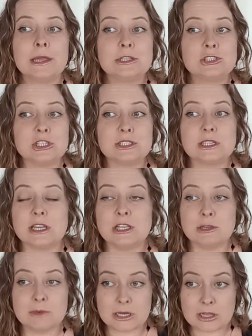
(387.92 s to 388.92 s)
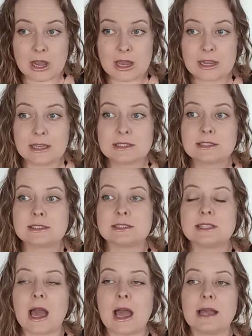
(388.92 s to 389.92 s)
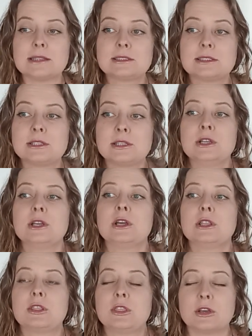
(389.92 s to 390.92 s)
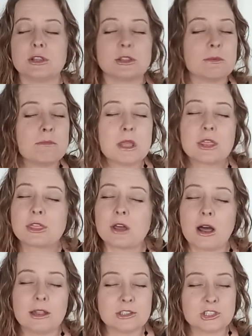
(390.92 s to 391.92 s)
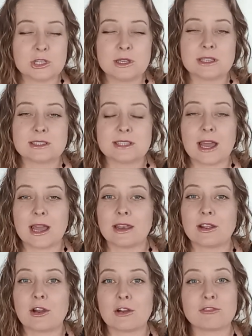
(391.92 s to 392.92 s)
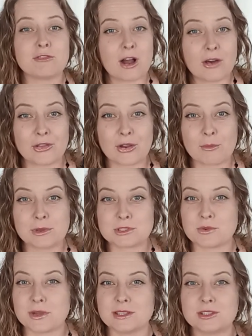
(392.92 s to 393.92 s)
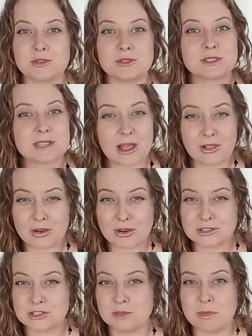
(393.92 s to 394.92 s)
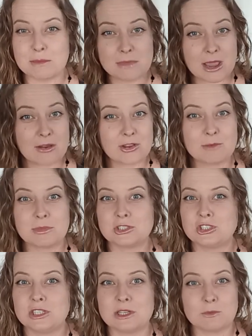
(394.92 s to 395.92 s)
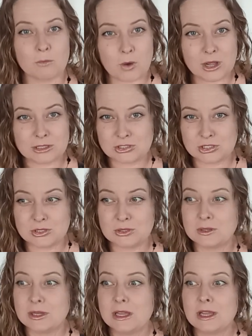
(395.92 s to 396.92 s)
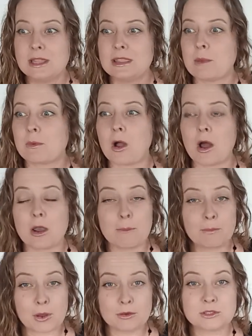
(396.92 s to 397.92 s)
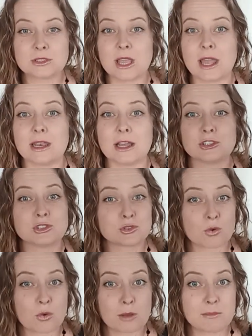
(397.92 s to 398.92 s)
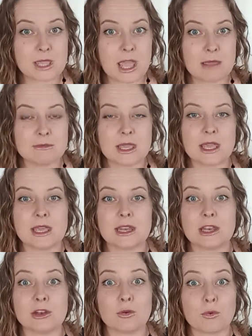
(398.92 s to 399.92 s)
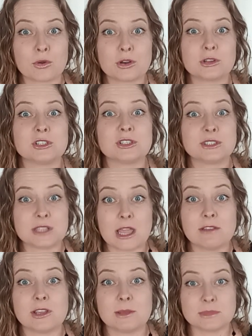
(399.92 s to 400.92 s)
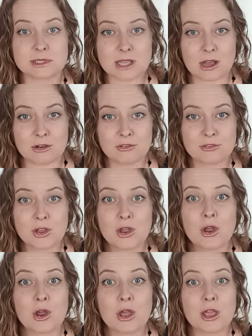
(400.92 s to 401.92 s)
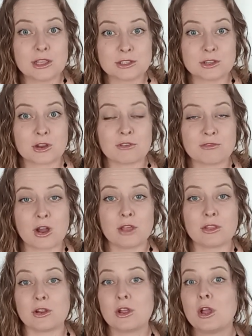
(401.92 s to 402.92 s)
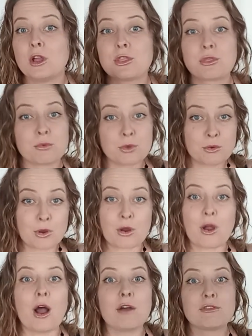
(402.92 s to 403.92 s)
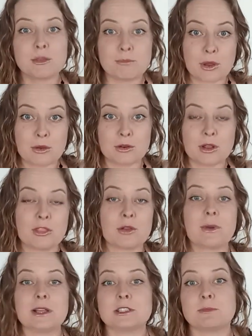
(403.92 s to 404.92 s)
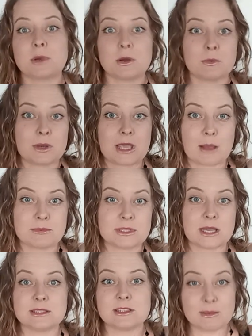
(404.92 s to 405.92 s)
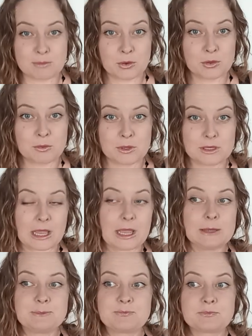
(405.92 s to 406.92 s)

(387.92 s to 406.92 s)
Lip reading: She's an Inuit goddess that... The mythology is that her father was going to sell her to be married, but she didn't want to. They were on a boat and a storm came in, and in order to save himself, her father threw her off the boat. Otherwise, the boat would capsize and they both would die.